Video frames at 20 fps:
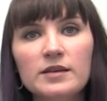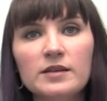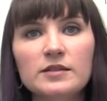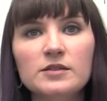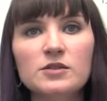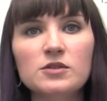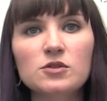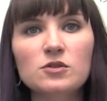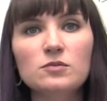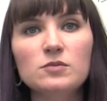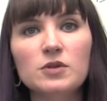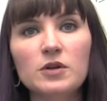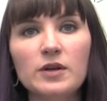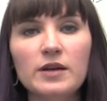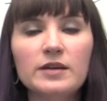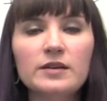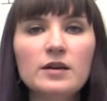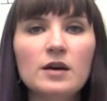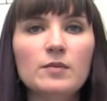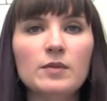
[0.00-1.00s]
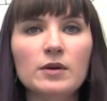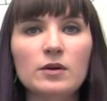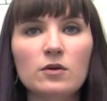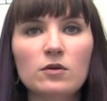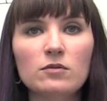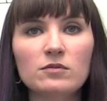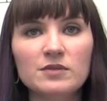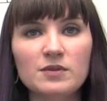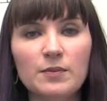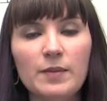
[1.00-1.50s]
consumed or income
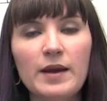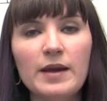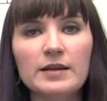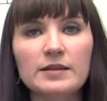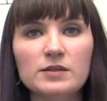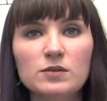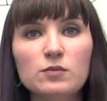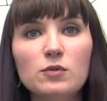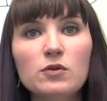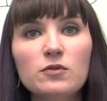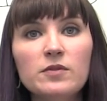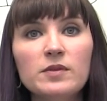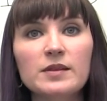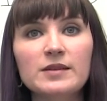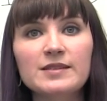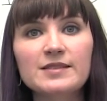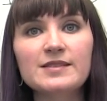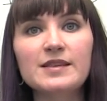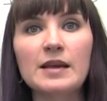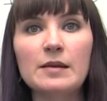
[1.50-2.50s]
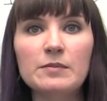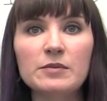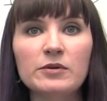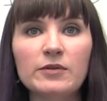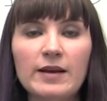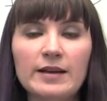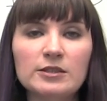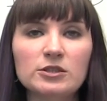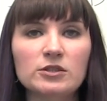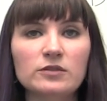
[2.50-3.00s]
and demand move in the same
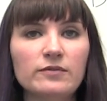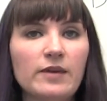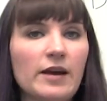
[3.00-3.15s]
direction